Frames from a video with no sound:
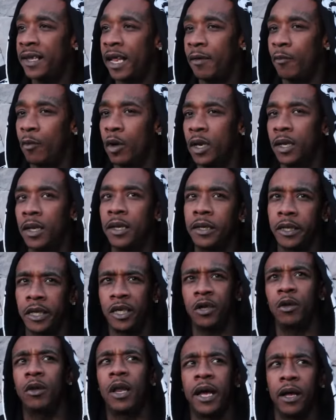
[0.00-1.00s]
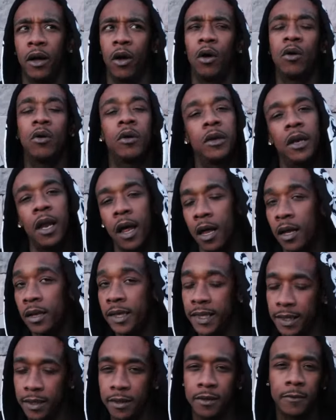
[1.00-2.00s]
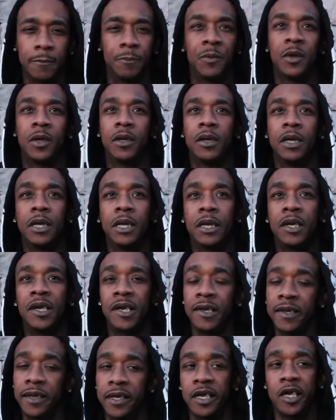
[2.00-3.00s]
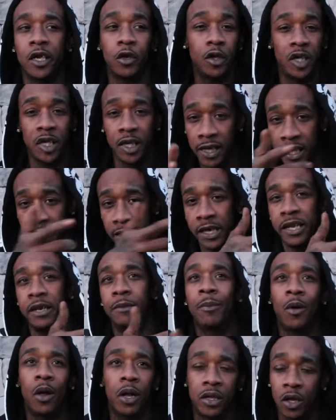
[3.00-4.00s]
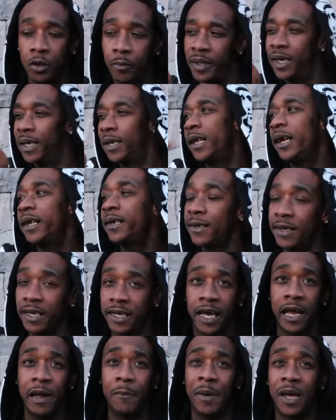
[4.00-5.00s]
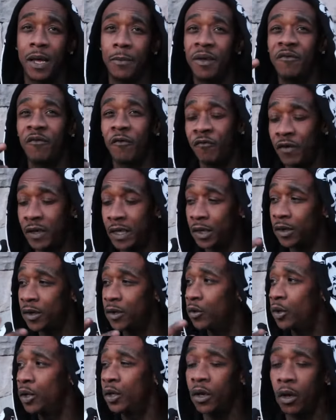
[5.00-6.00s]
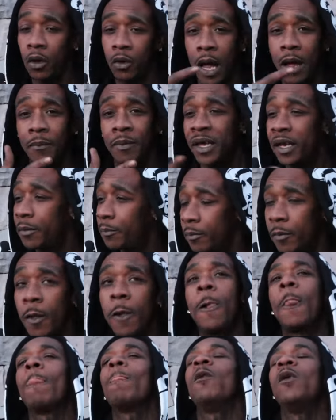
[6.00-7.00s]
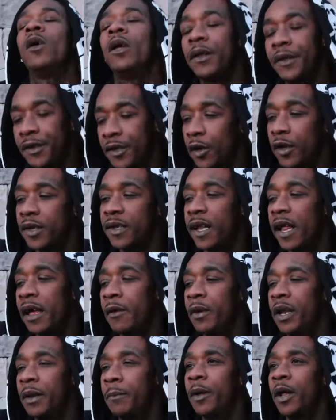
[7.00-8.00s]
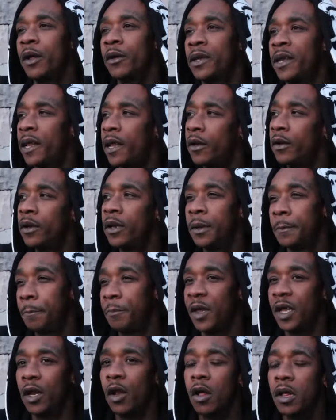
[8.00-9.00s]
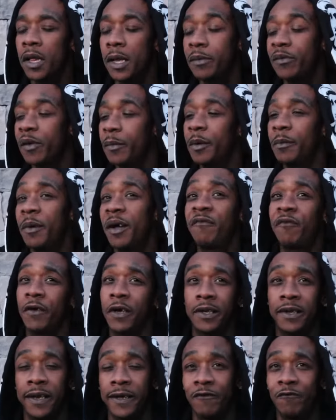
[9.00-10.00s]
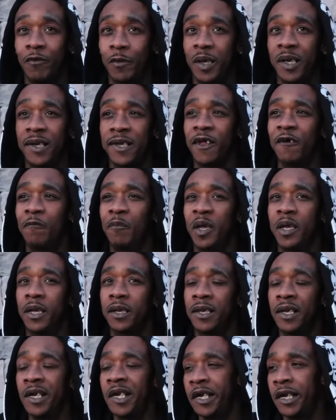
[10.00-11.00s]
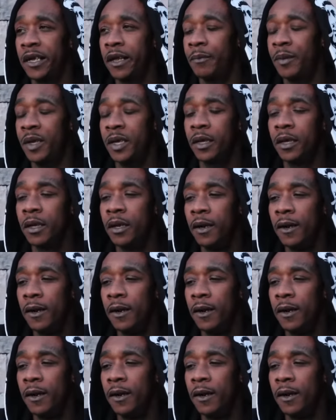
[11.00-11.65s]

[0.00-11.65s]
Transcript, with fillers: They wanna look at you like, oh no, nah, nigga. Just cause your shit ain't getting bought don't mean the next nigga ain't paying me for features. Do you right, know I'm exactly getting? Facts. So it's like when it buckle down, it all comes from a motherfucker taking from themselves because this shit can be.